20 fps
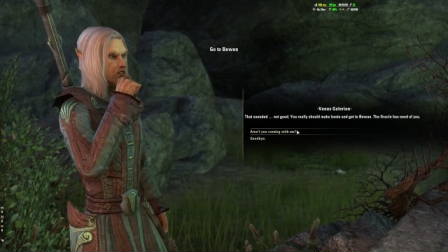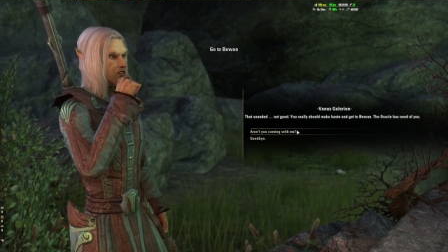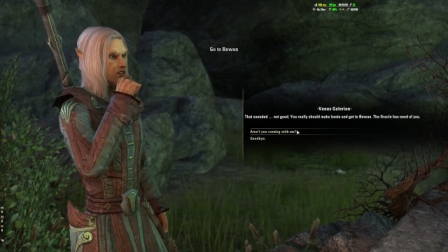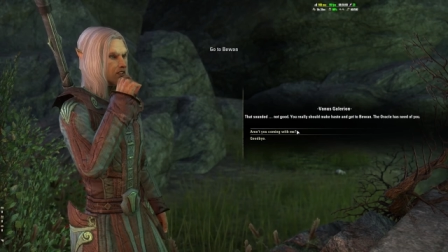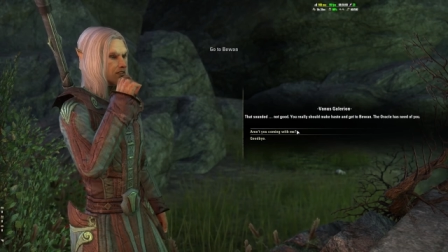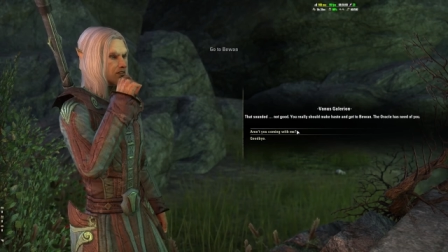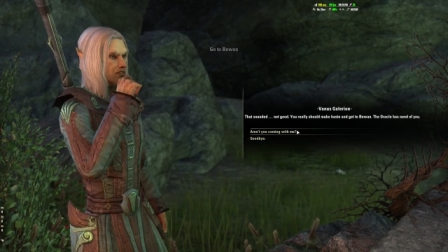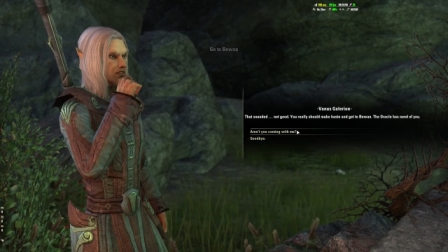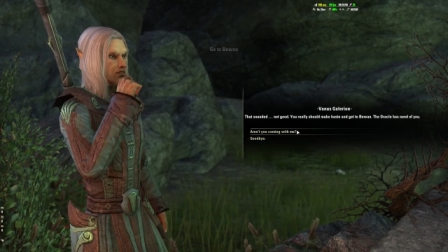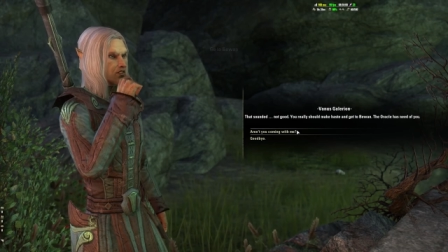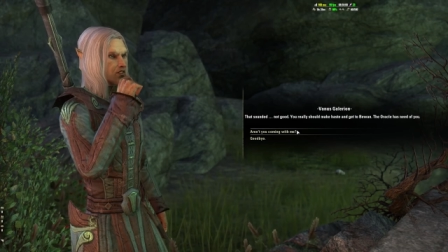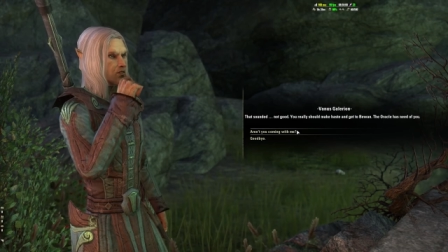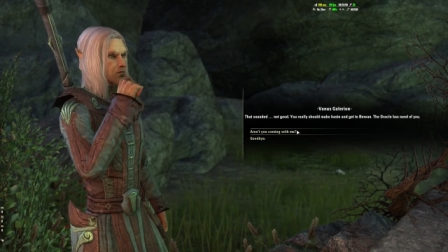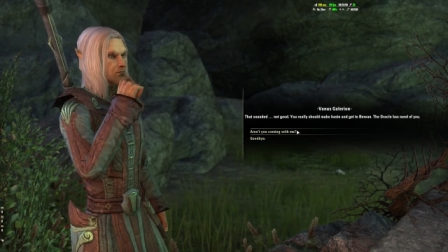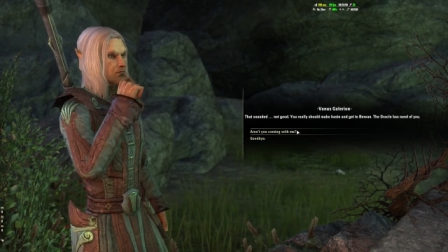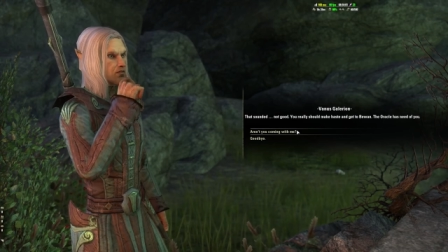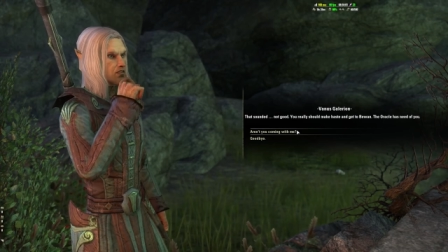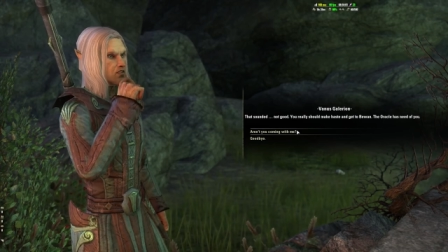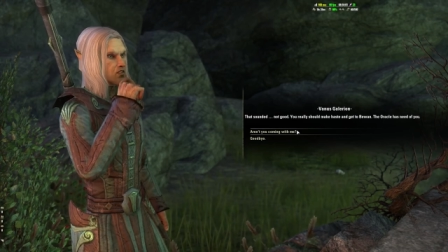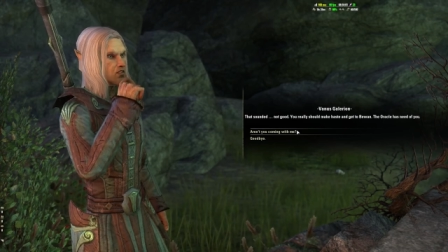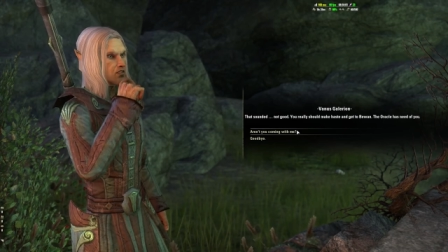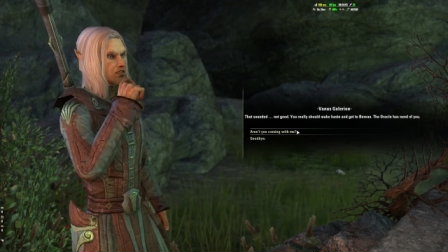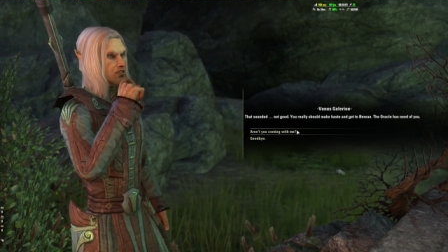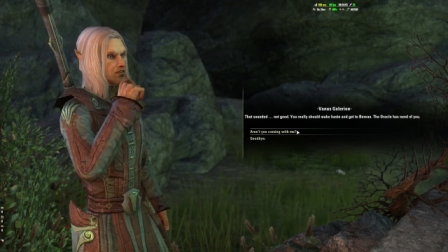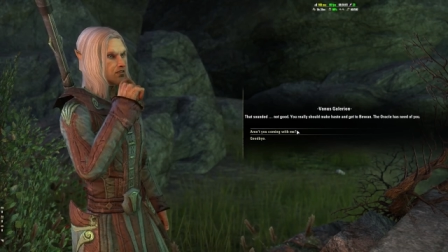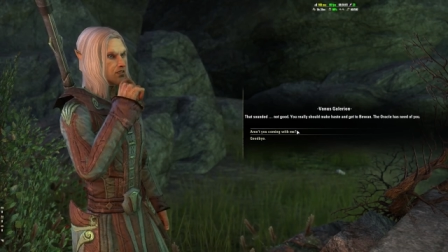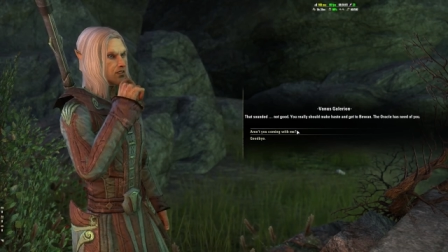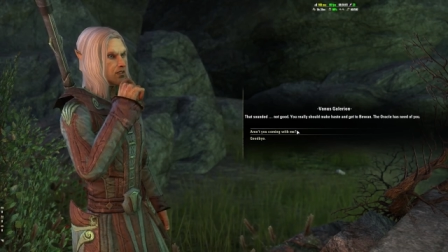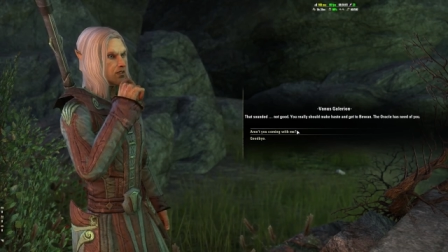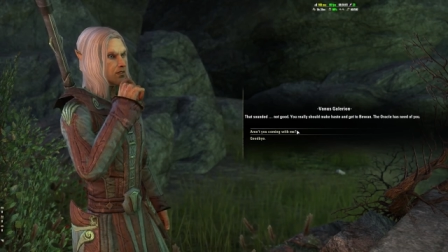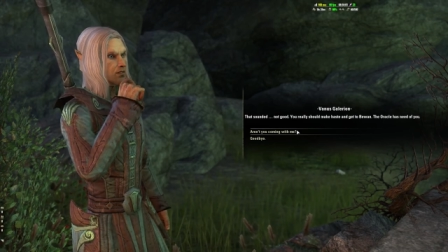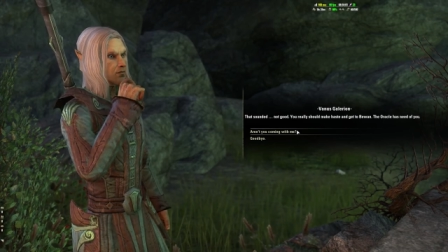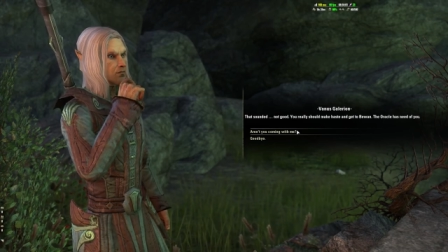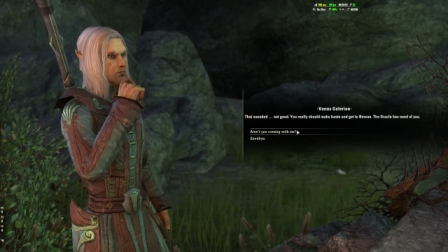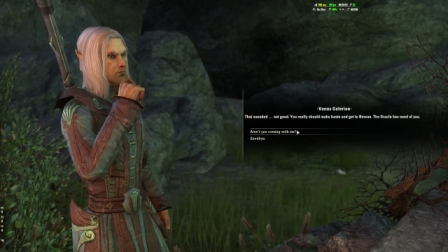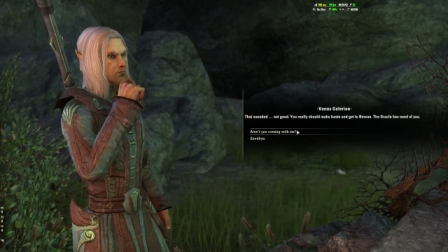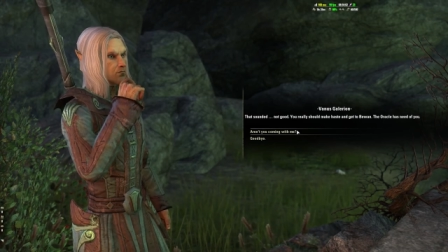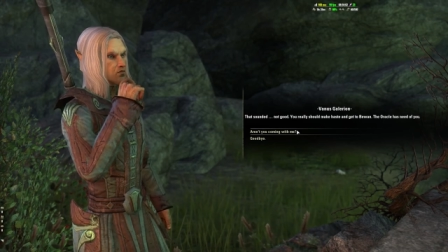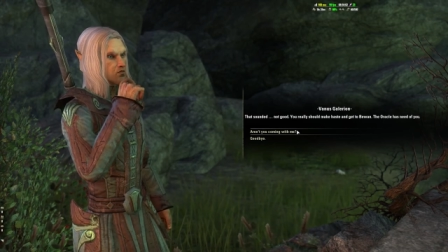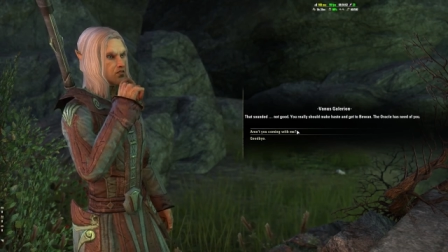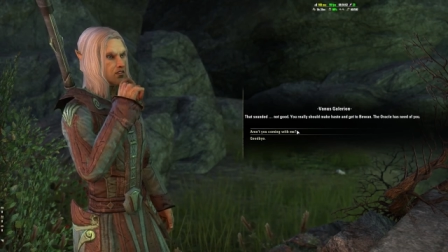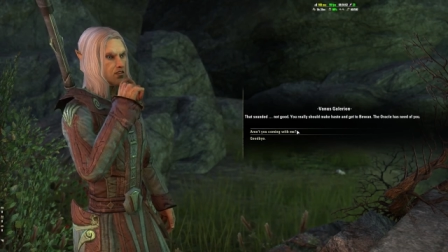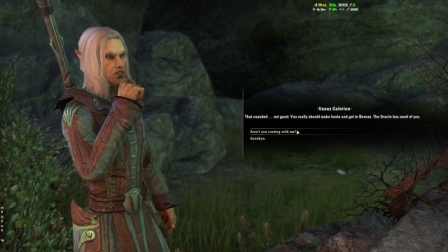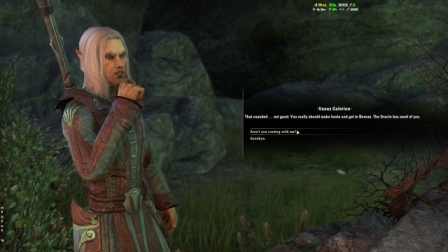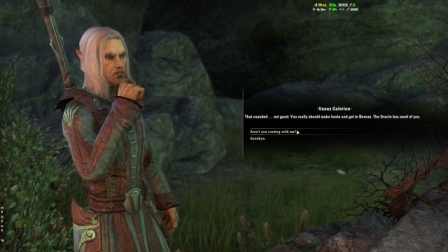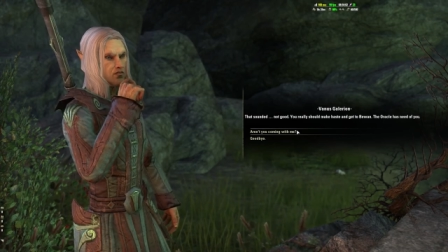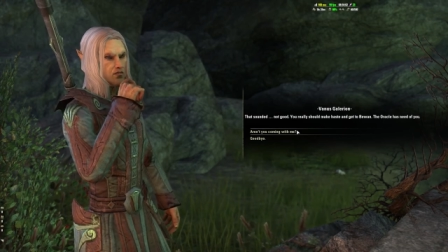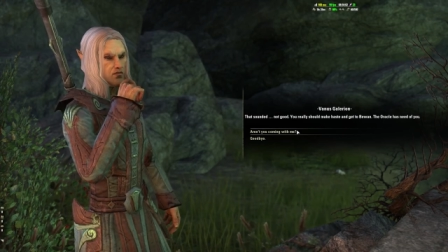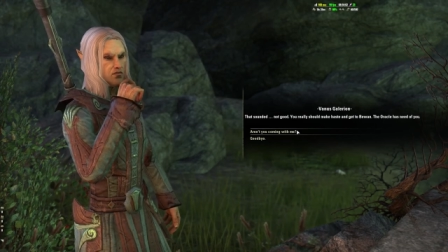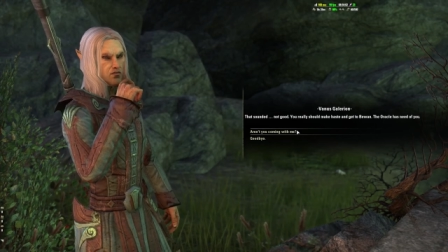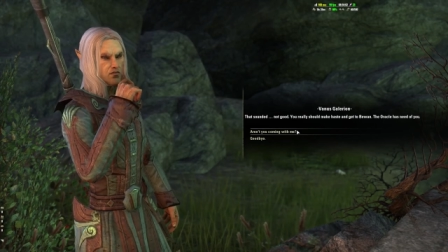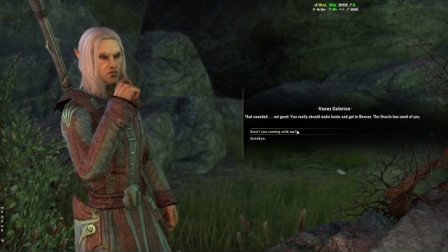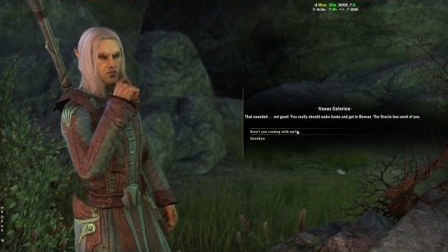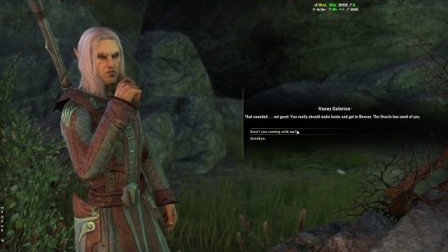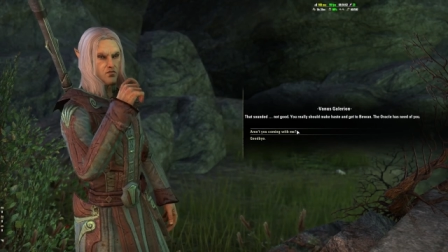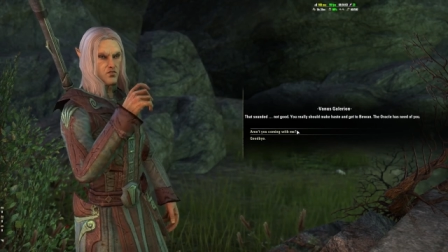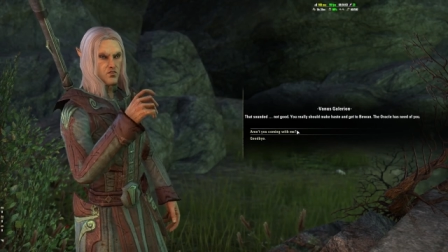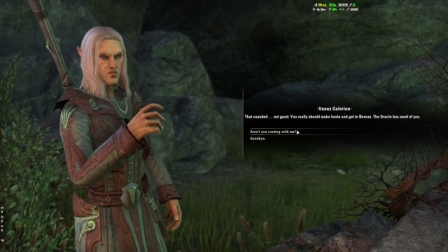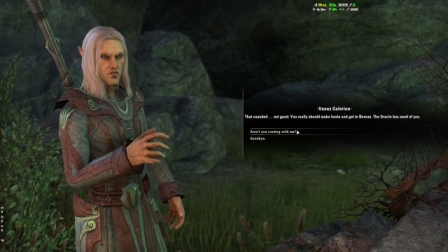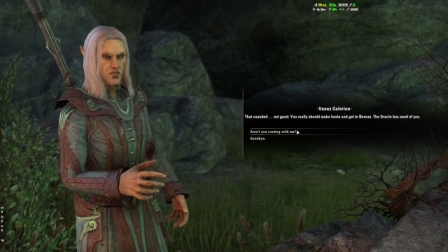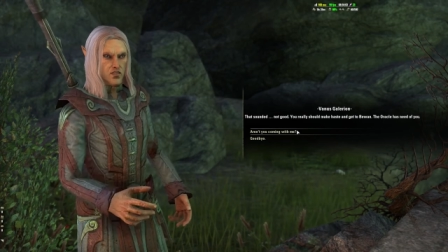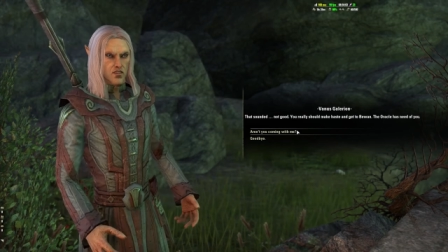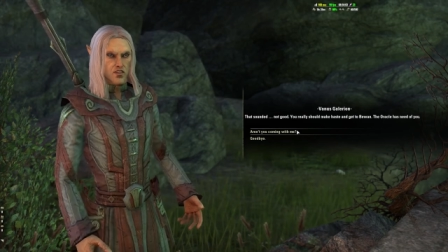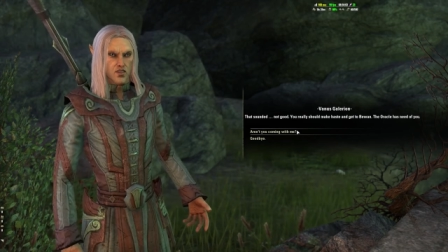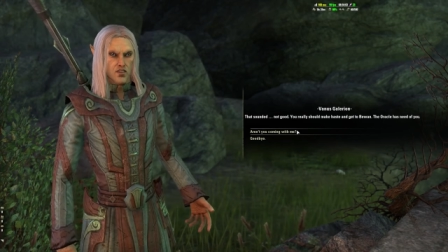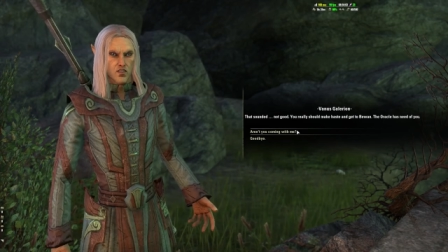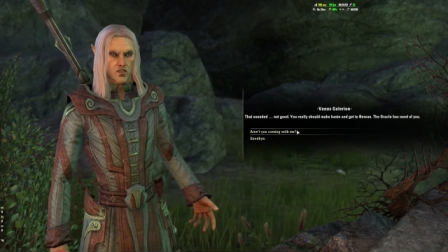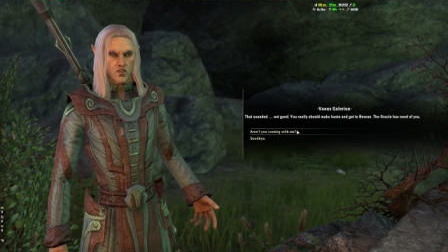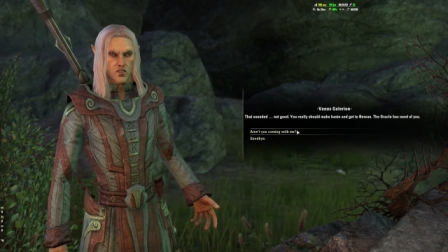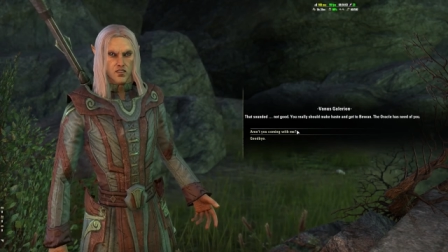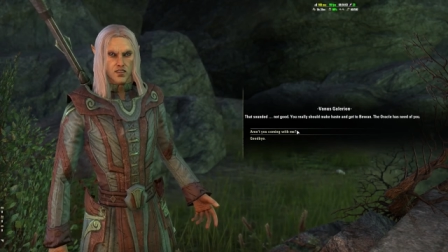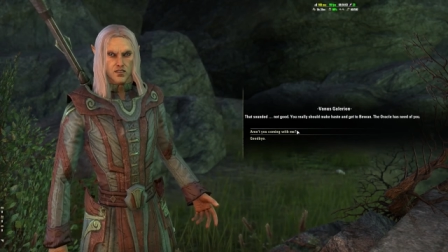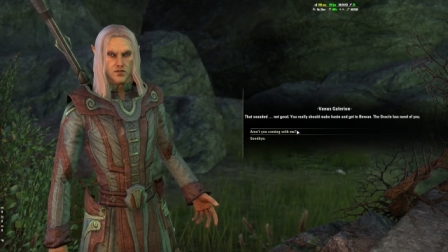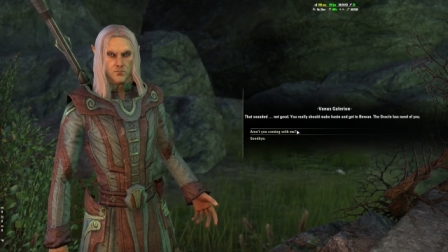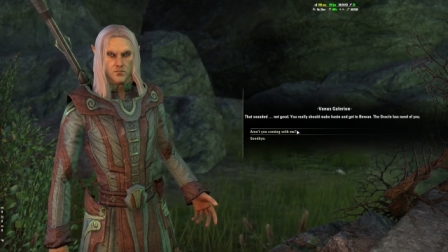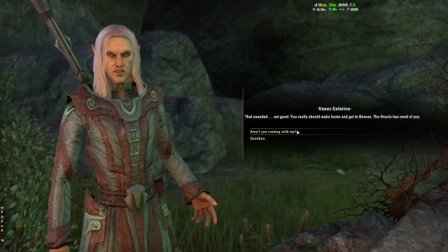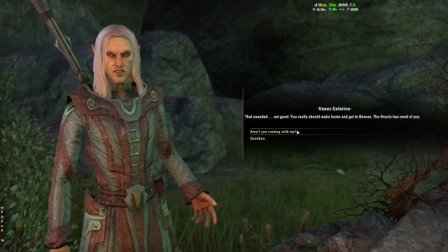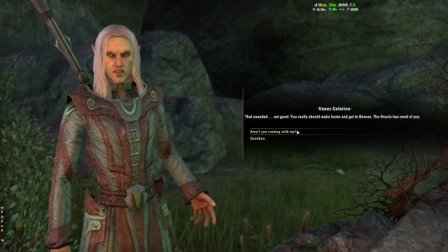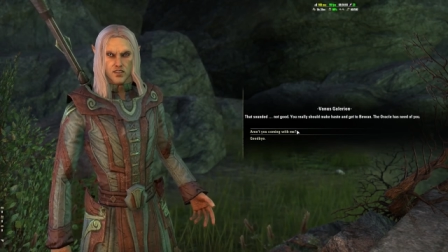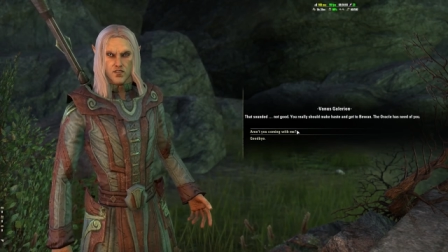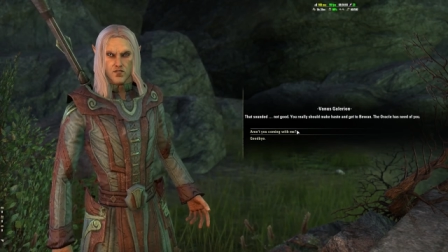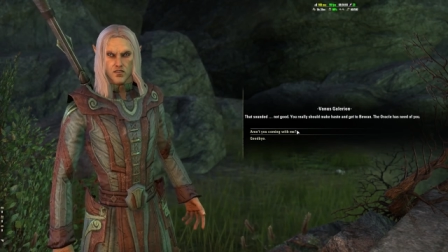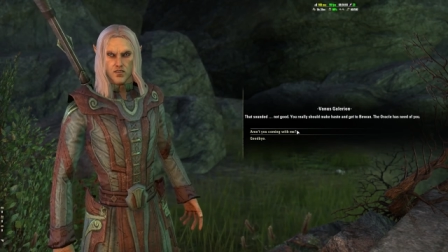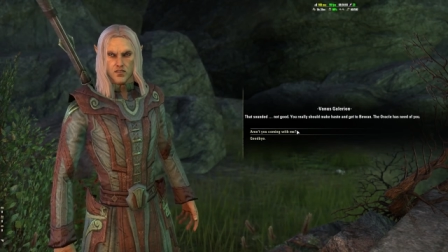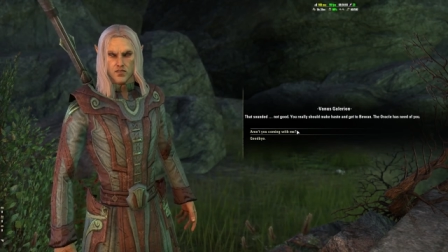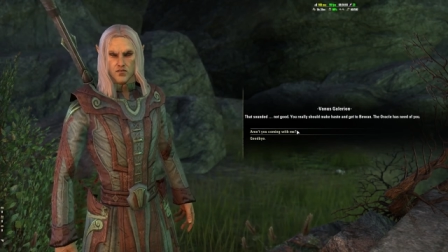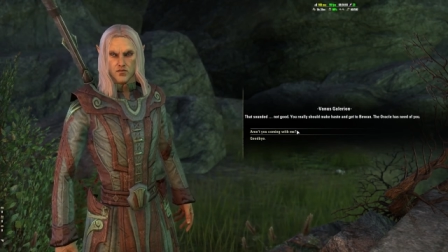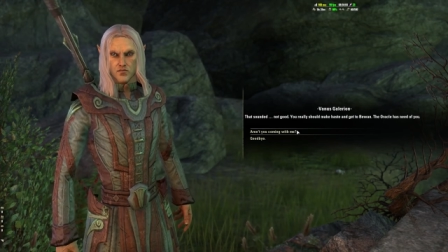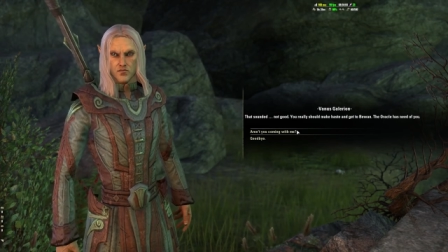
You really should make haste and get to Bewan. The Oracle has need of you.